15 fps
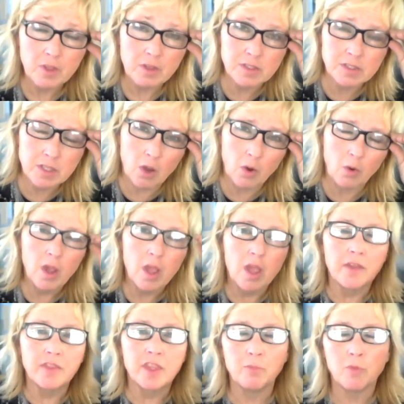So
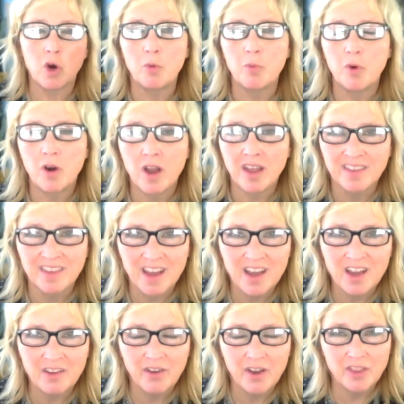the more we're on
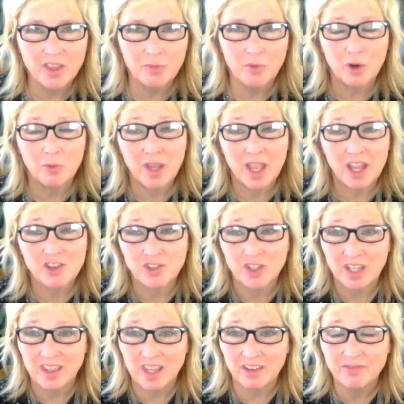love, the more we
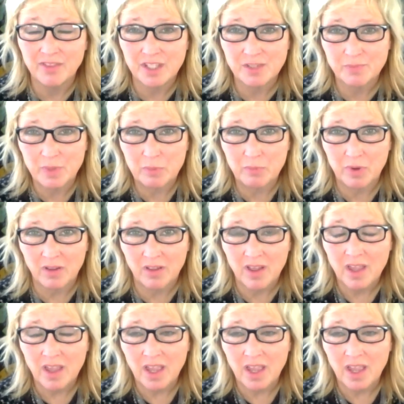actually love these people.